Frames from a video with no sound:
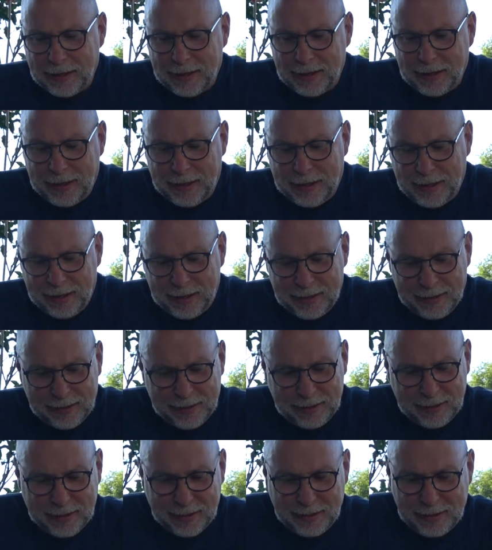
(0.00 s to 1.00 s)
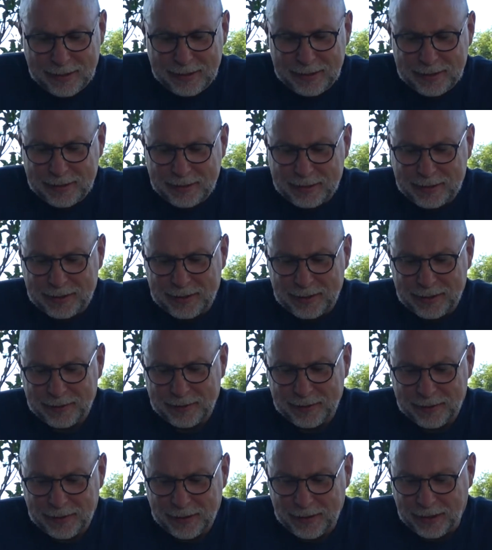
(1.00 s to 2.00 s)
he is
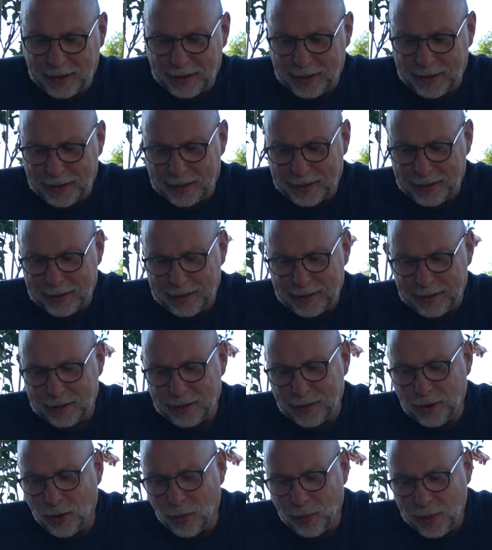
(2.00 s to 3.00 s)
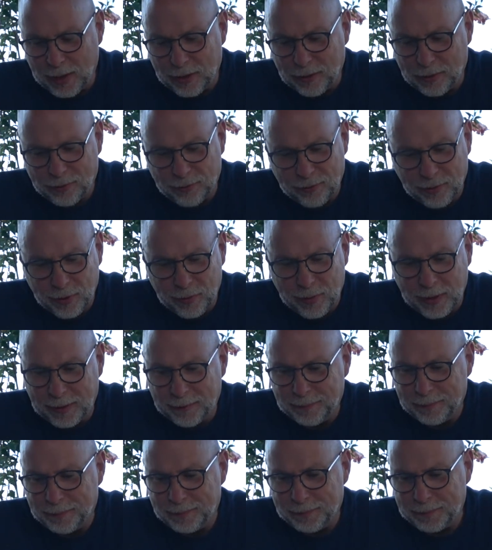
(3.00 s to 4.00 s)
going through it,